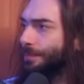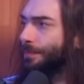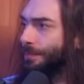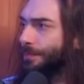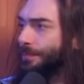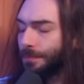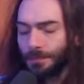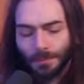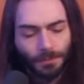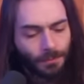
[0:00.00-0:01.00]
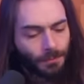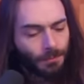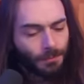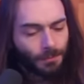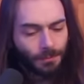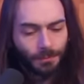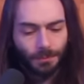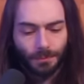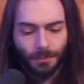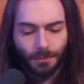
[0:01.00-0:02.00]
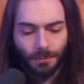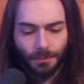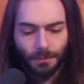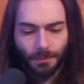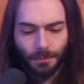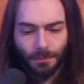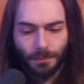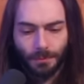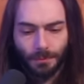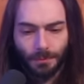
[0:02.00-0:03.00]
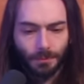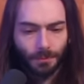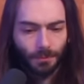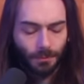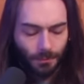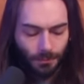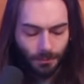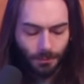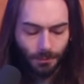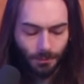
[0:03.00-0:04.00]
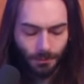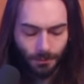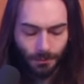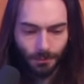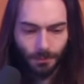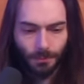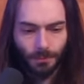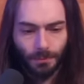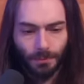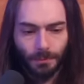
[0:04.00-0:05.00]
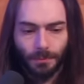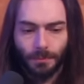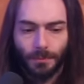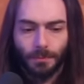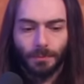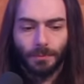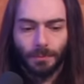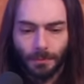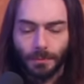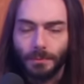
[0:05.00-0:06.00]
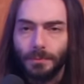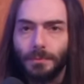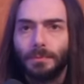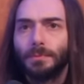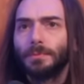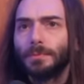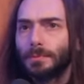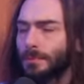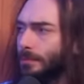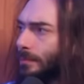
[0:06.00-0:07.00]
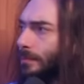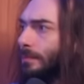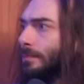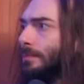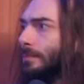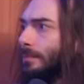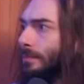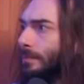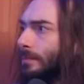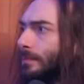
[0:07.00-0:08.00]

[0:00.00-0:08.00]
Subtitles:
This person isn't speaking.